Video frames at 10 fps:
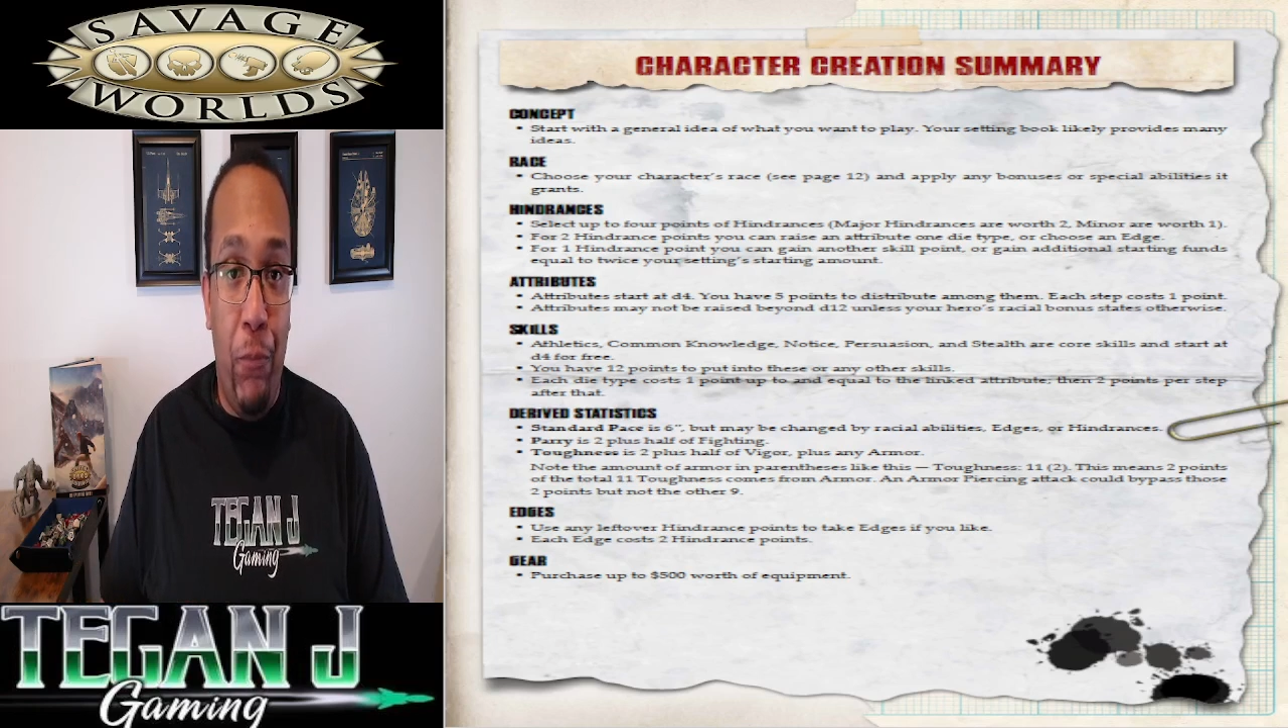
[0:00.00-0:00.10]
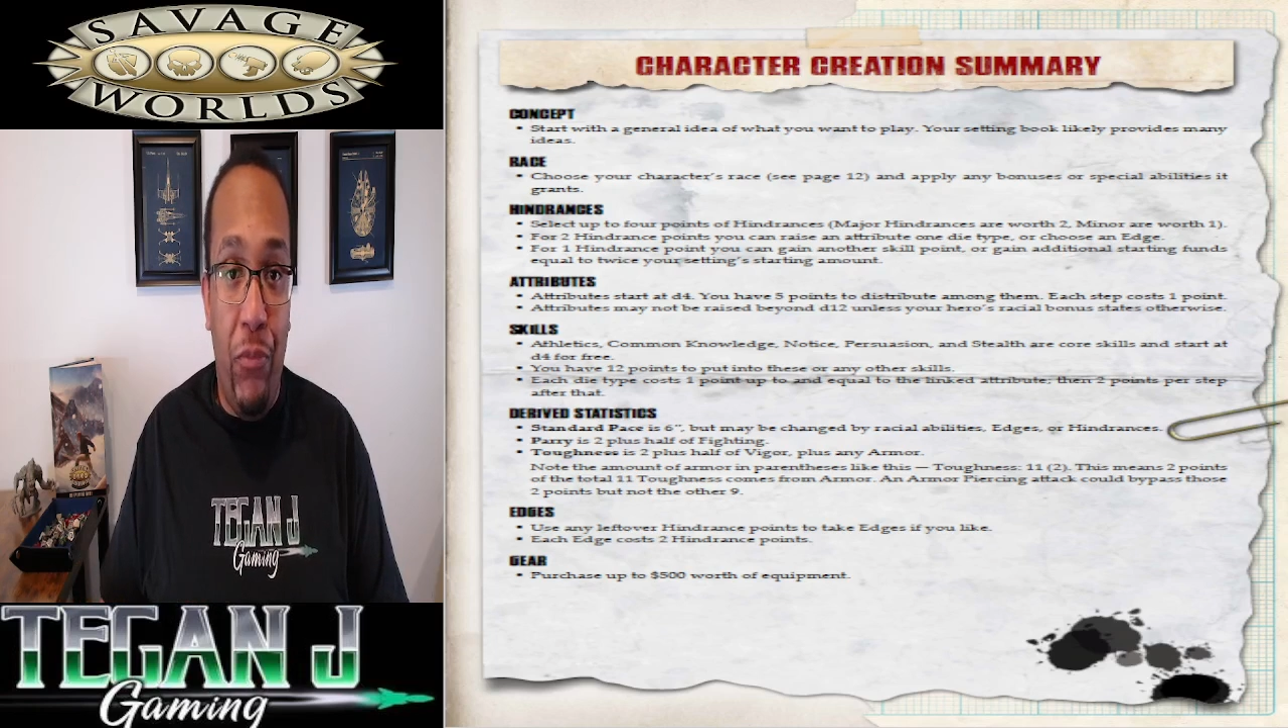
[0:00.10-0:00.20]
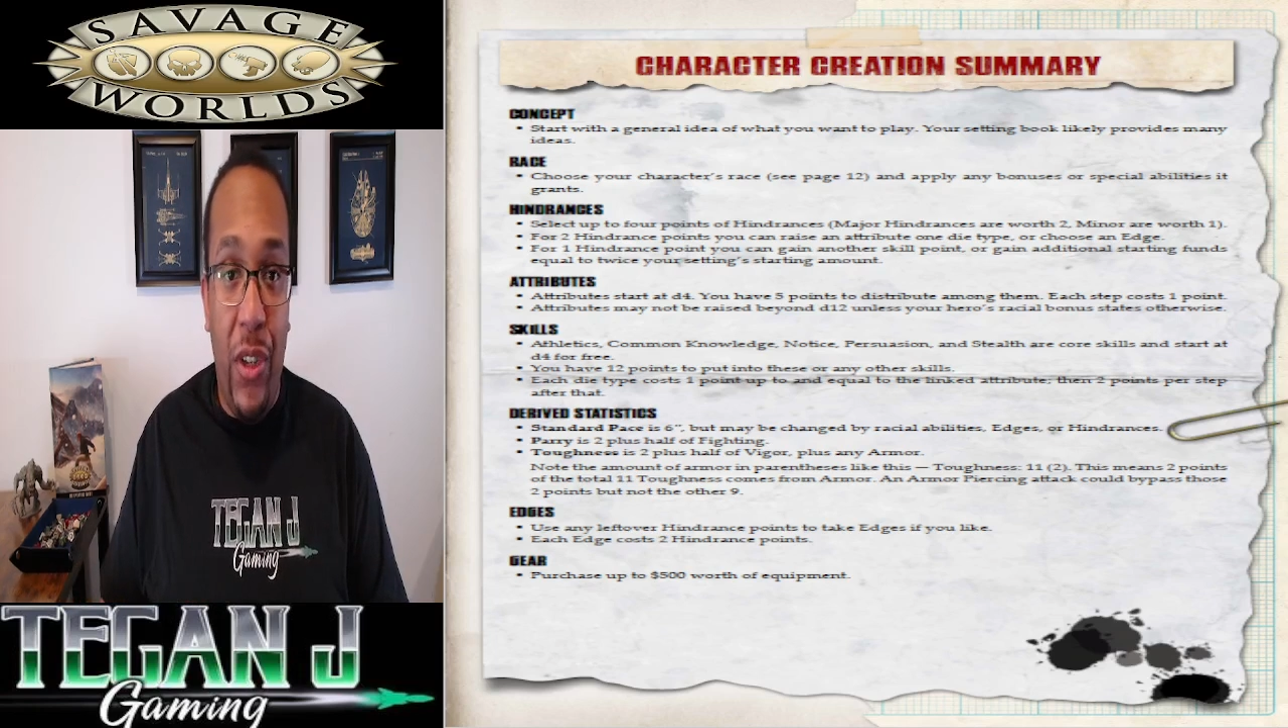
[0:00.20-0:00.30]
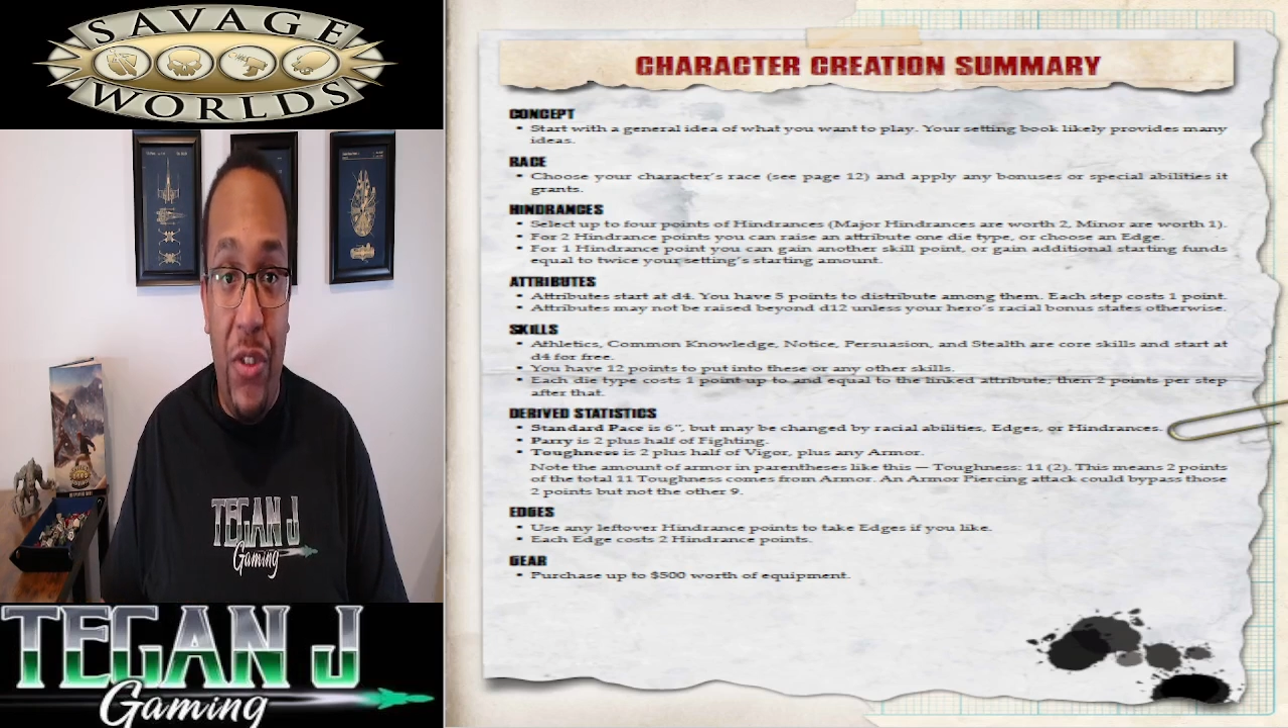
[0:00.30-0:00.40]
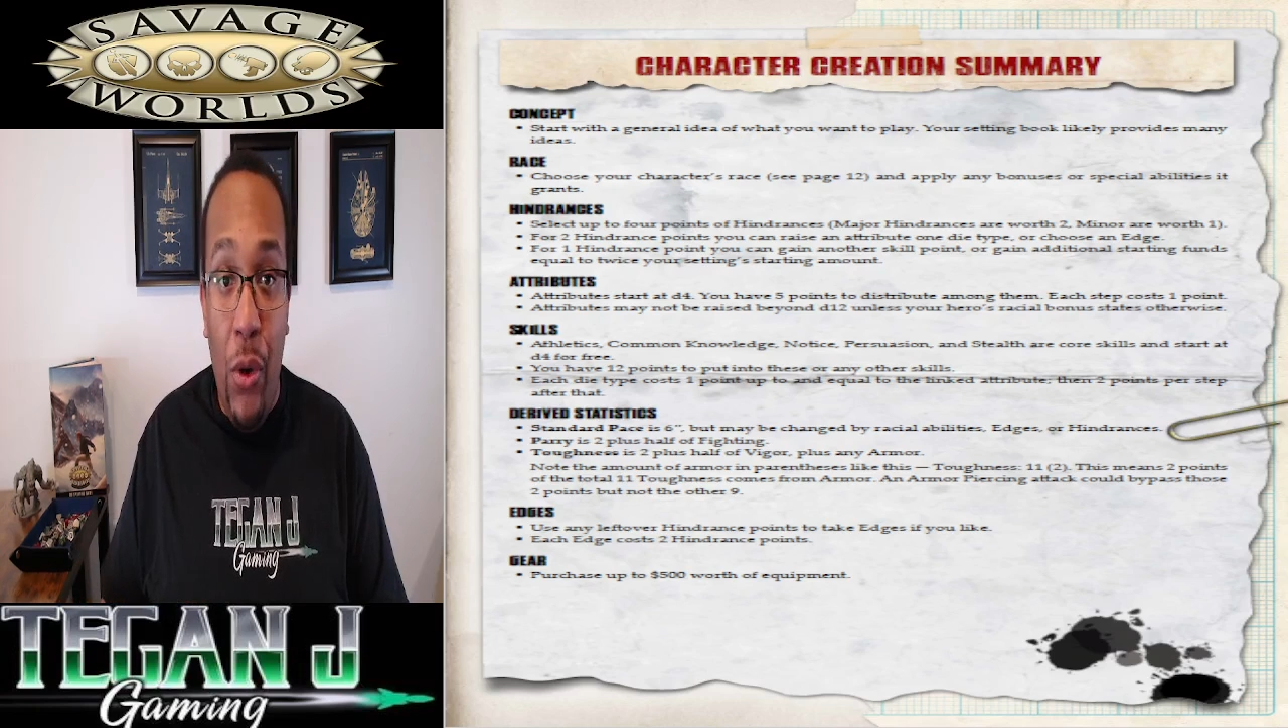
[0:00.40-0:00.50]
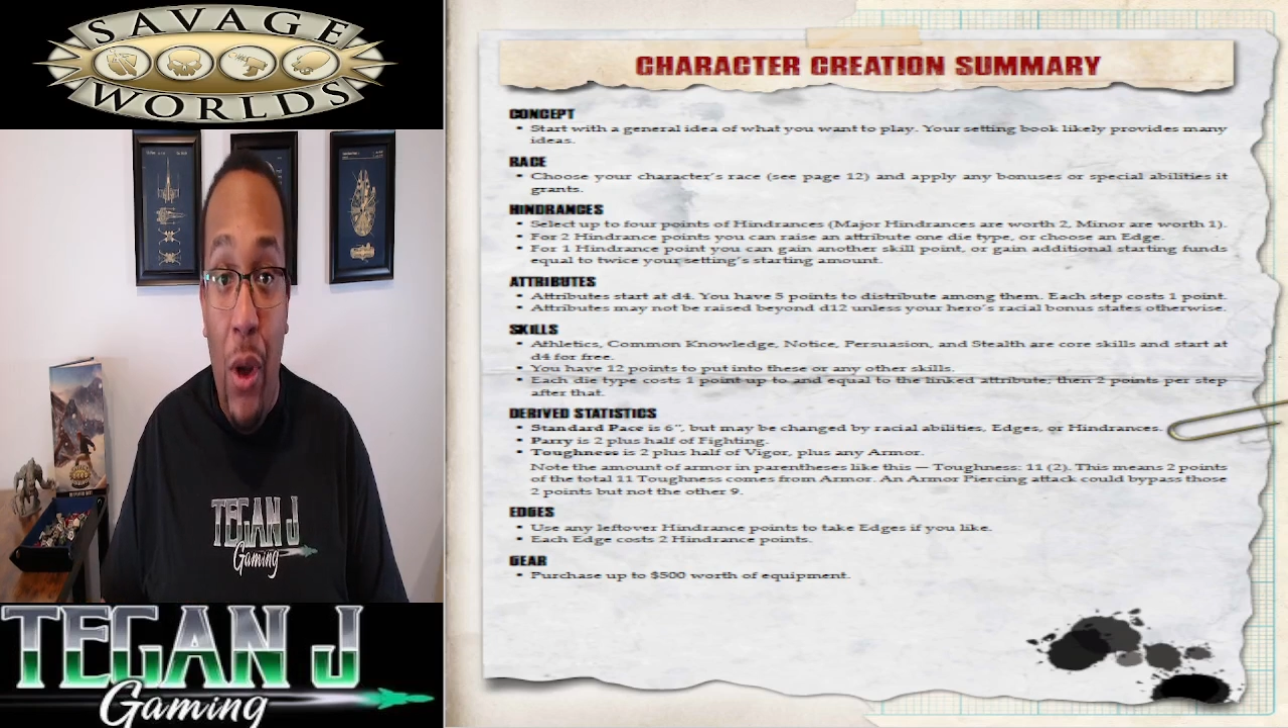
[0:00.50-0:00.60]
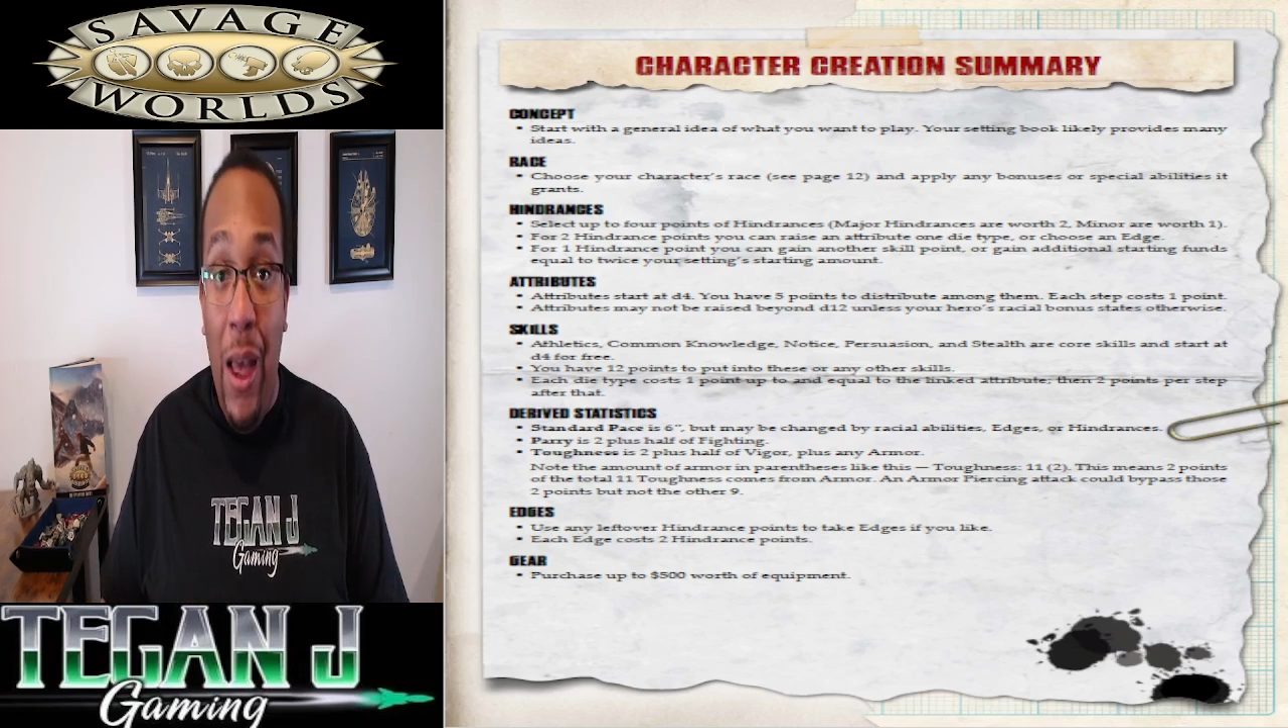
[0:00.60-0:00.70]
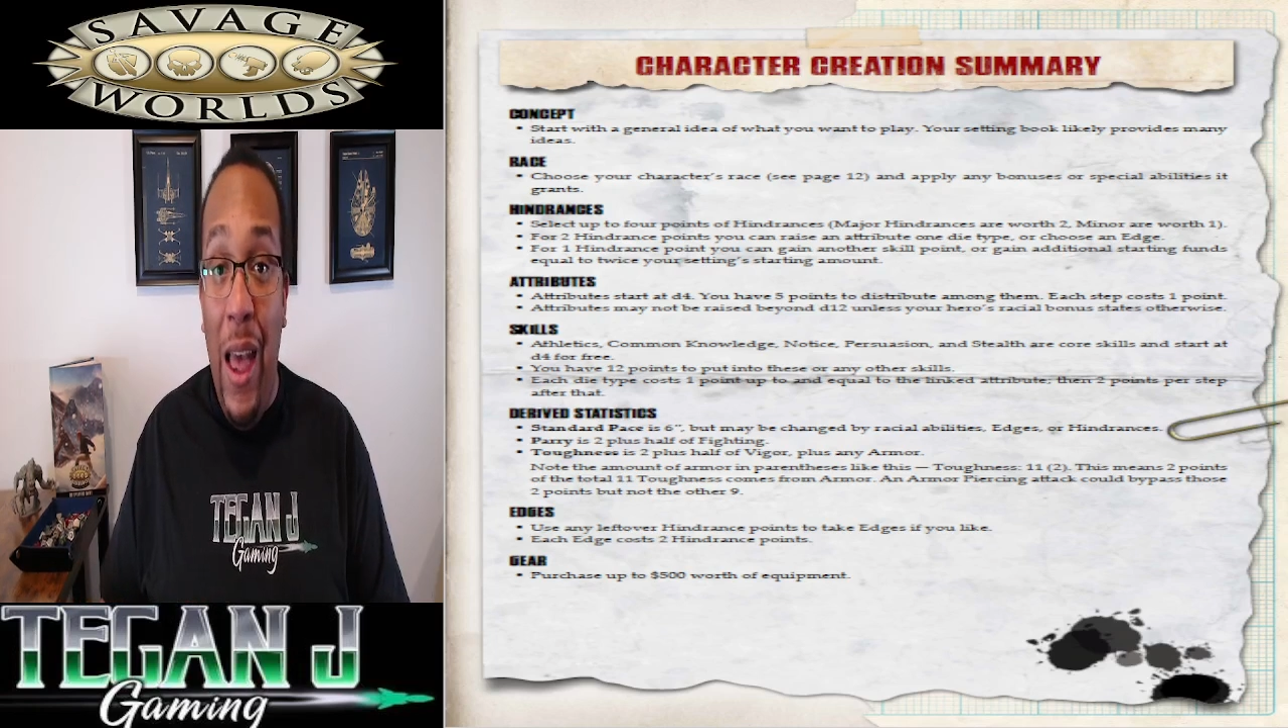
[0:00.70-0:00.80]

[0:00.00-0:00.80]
So